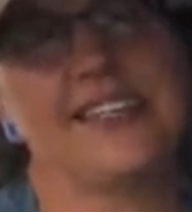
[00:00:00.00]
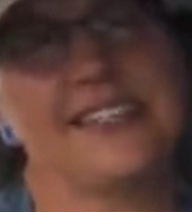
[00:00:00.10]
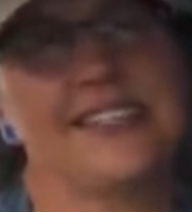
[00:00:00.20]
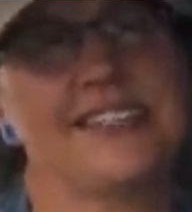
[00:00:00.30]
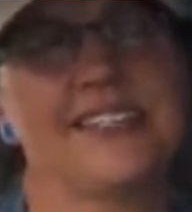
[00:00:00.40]

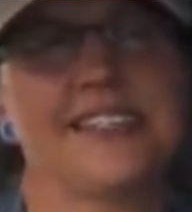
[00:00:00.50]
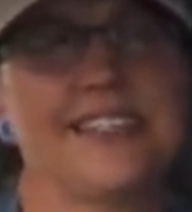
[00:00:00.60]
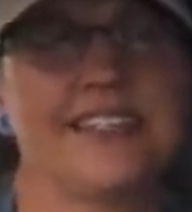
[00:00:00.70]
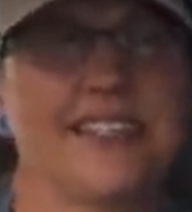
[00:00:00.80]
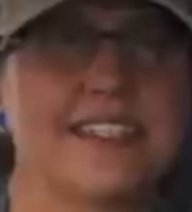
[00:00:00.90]

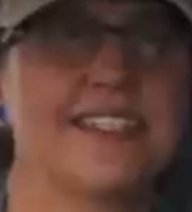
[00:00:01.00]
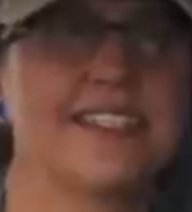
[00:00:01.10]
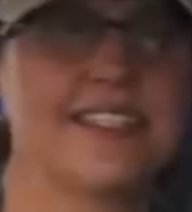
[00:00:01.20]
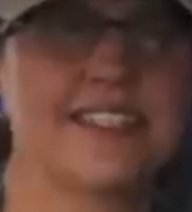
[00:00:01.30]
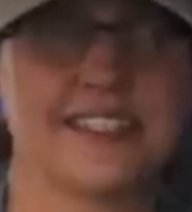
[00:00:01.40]

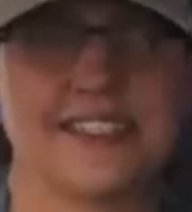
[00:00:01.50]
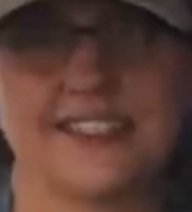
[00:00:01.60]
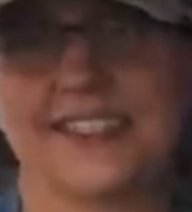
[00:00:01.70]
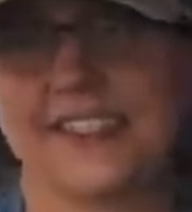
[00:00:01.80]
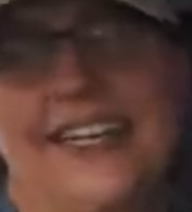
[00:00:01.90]

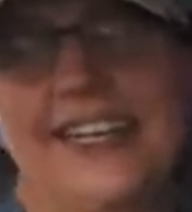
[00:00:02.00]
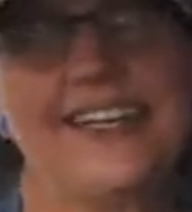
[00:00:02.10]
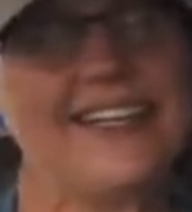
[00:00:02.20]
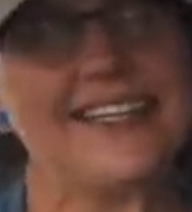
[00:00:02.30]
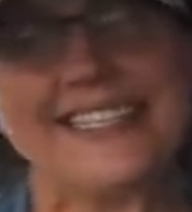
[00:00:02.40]

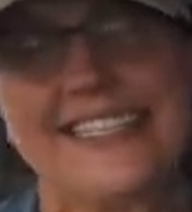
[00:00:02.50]
No words are spoken by the person on screen.